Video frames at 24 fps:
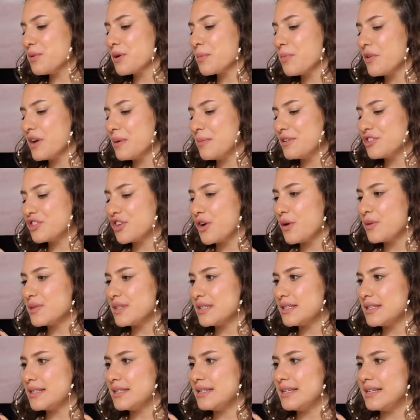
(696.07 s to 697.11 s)
book pretty much goes
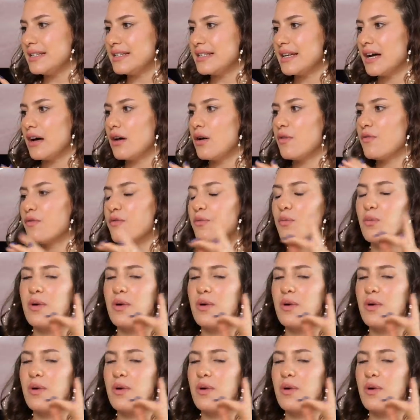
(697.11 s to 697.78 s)
into detail